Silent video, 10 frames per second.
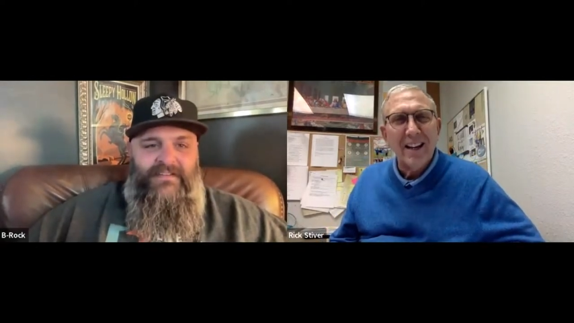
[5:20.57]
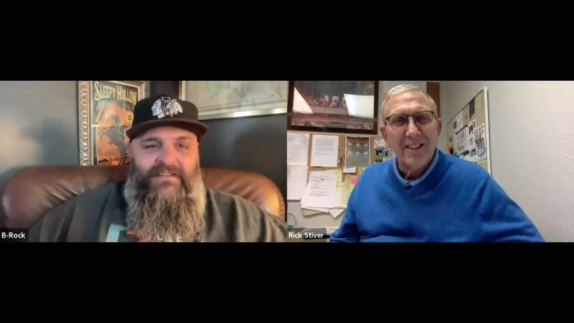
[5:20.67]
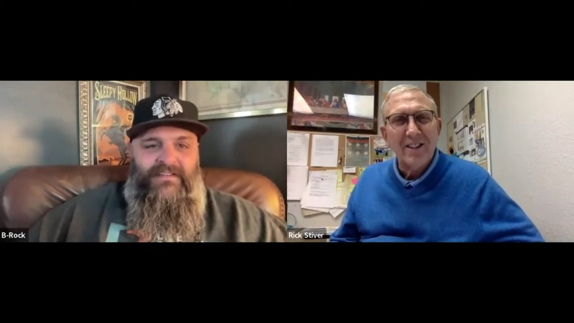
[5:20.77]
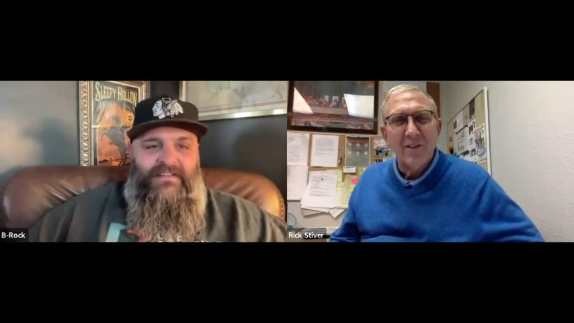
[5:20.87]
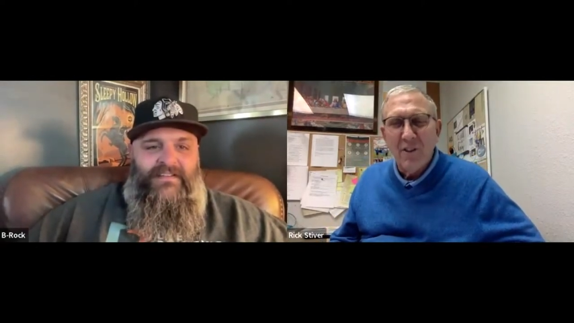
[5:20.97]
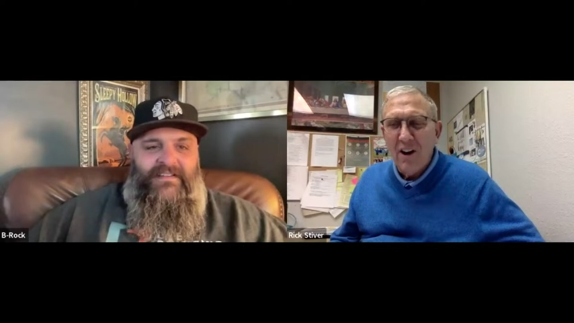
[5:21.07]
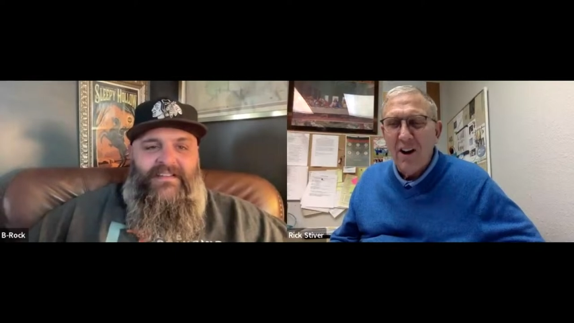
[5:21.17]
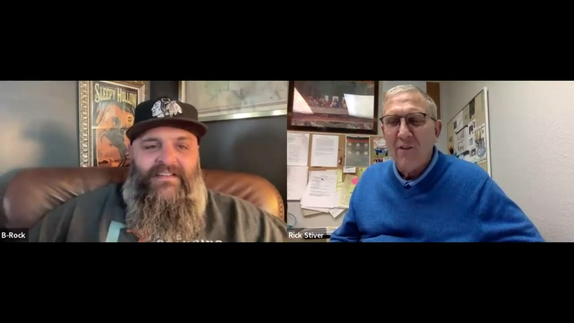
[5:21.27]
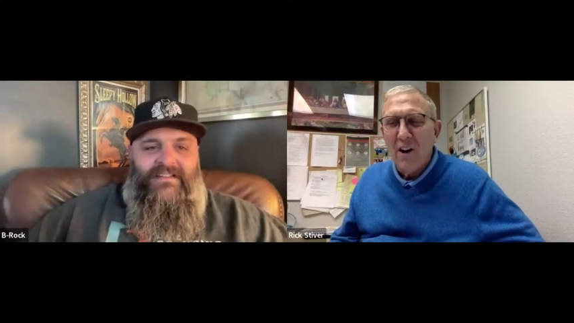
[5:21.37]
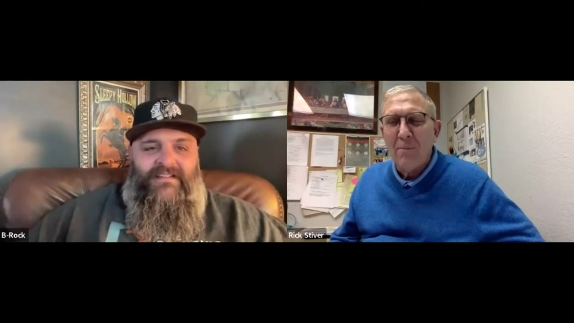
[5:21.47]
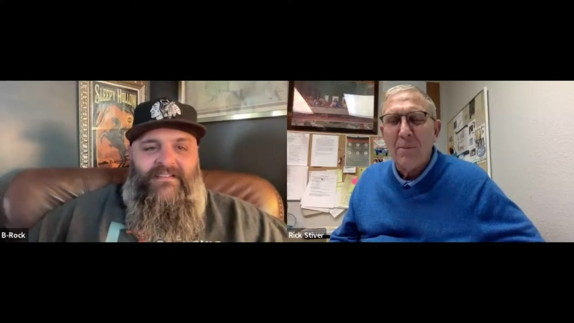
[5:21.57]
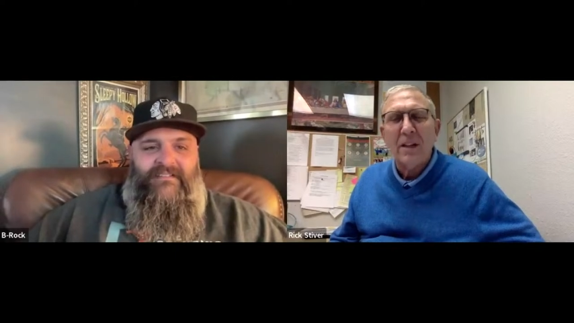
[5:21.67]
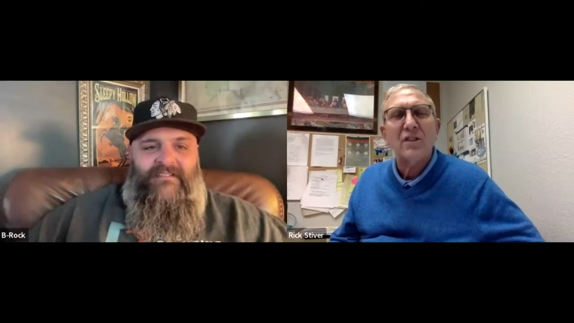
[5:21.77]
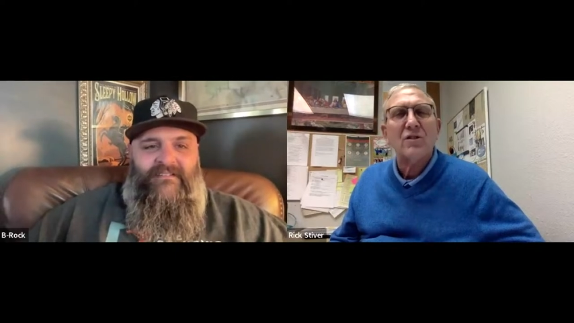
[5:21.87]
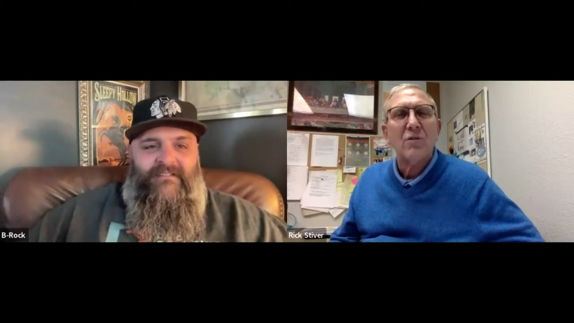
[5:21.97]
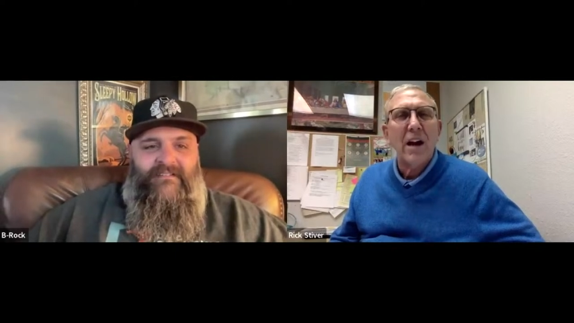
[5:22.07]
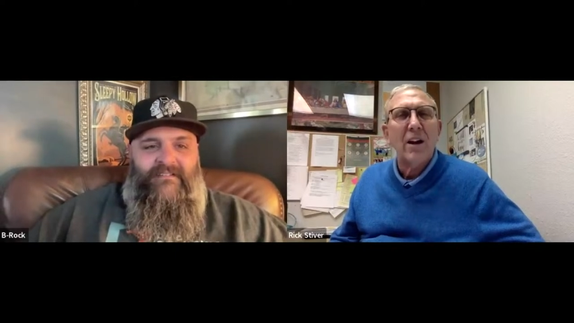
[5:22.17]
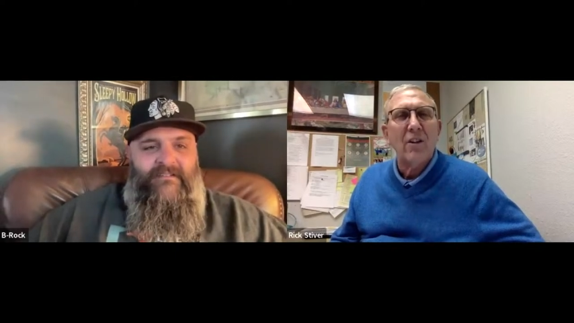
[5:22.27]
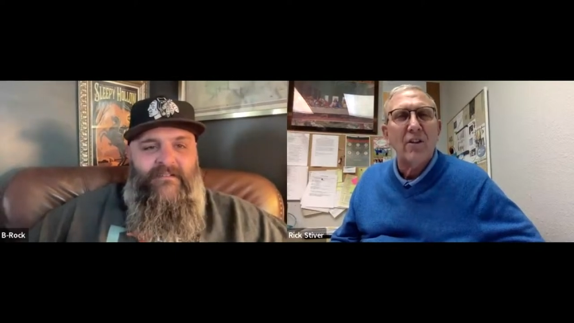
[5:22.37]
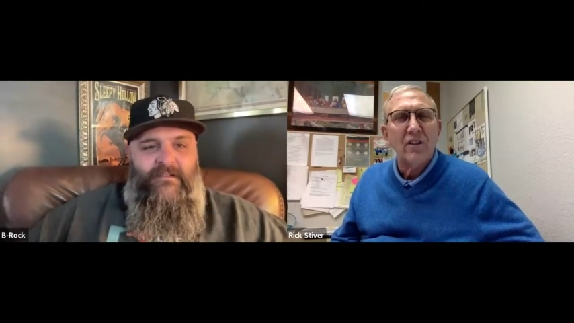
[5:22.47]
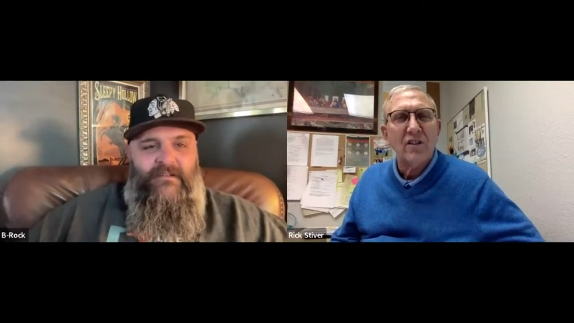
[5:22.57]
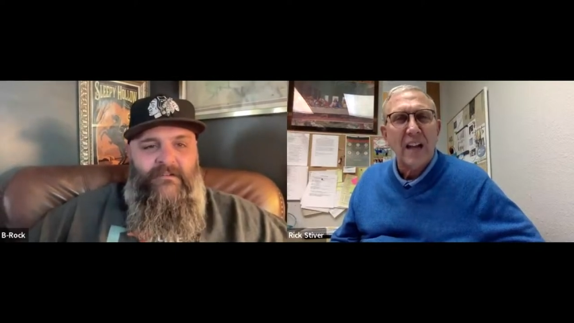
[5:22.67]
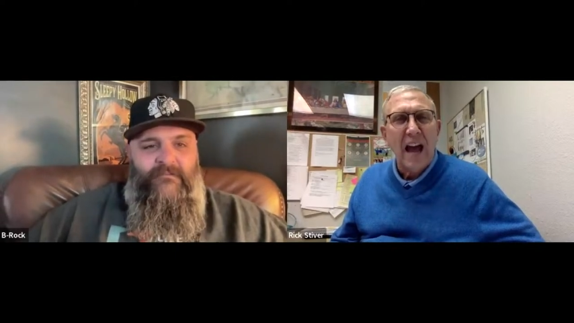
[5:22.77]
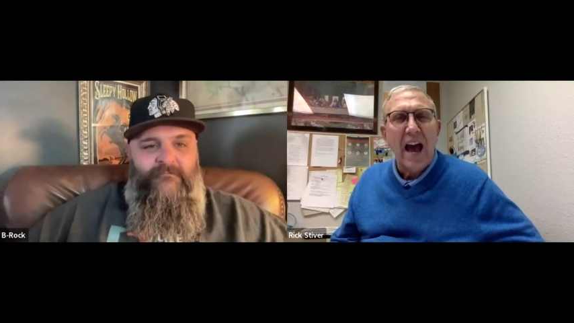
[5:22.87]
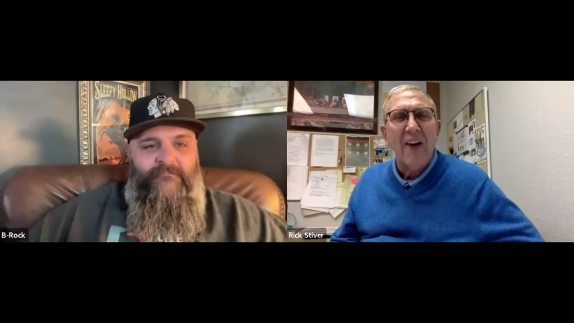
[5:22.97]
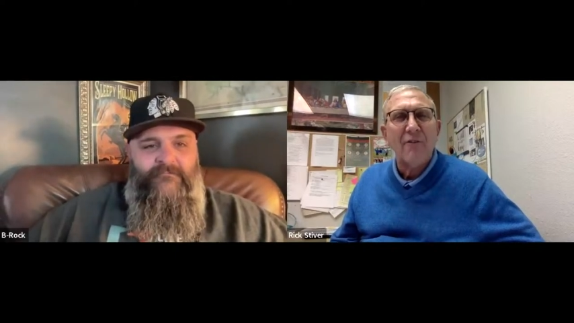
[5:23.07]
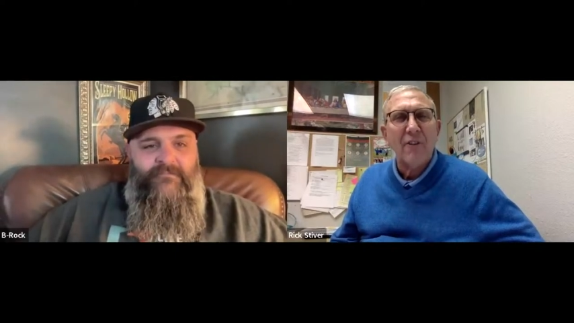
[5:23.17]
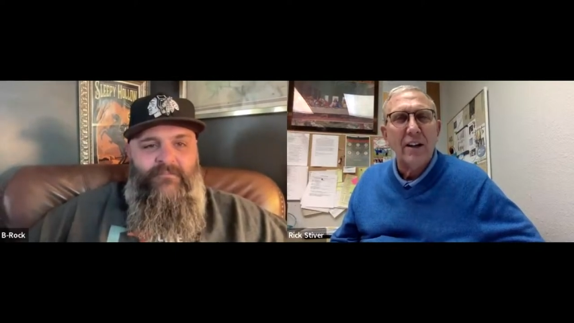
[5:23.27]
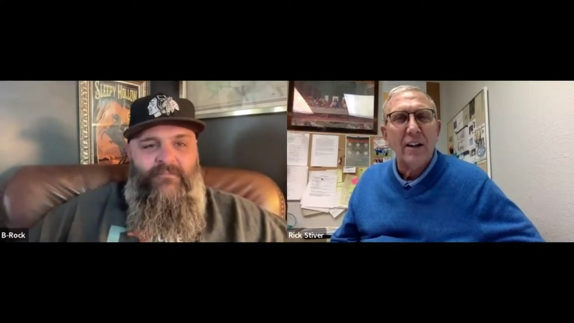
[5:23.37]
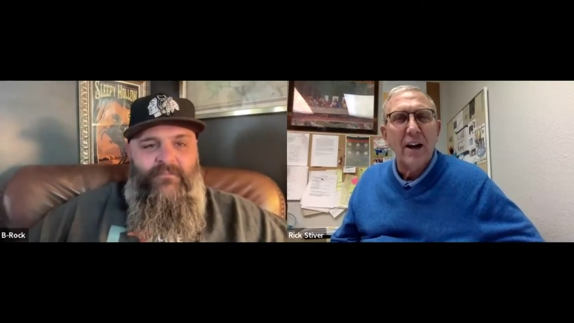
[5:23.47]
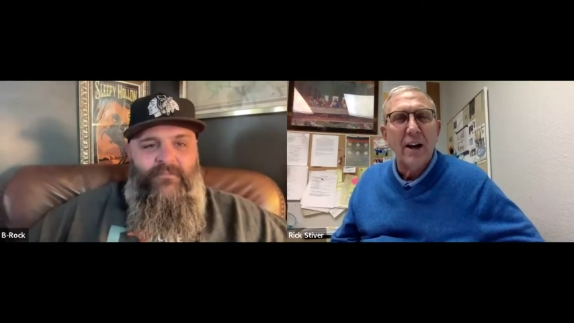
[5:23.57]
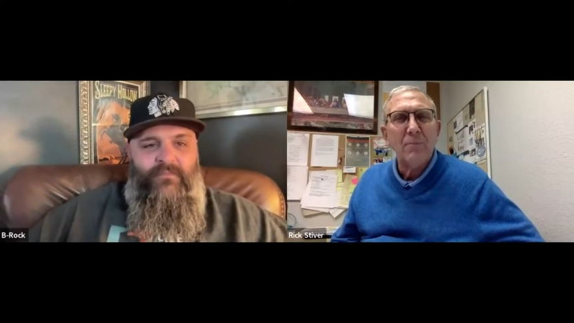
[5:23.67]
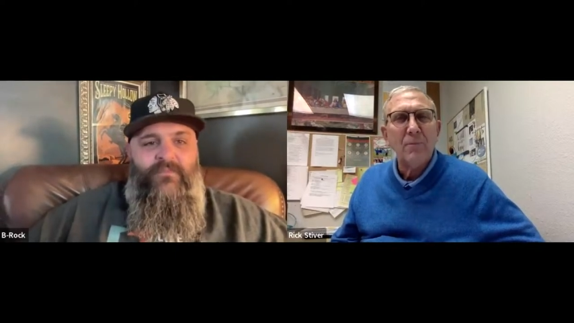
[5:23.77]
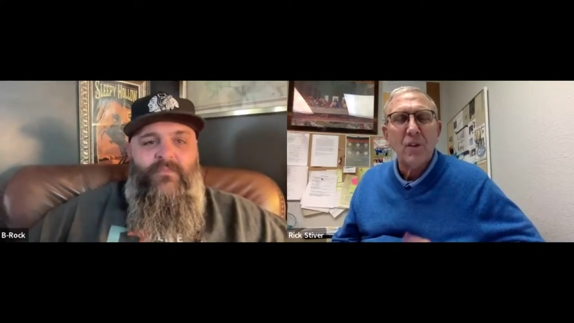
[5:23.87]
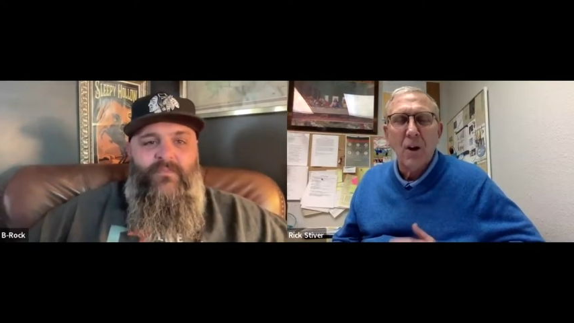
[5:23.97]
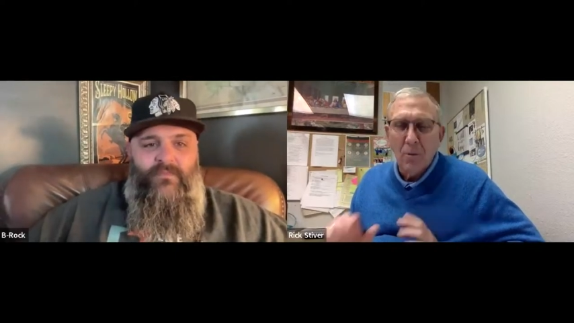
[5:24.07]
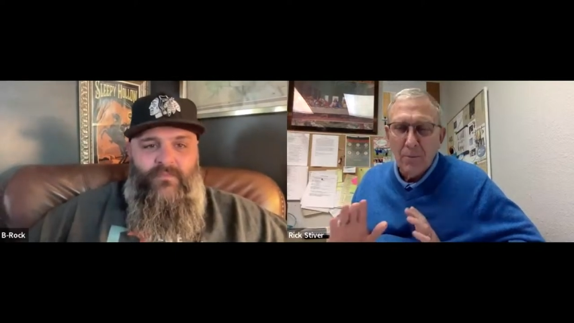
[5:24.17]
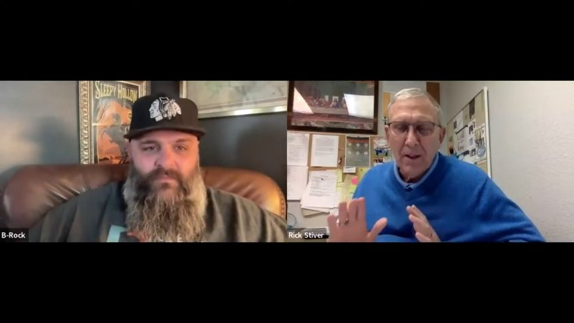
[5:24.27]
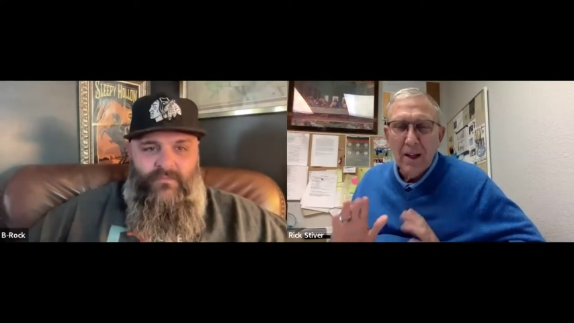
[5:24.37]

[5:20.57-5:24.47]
Speaker 1: it's a very very big strain on the staff, and um, so,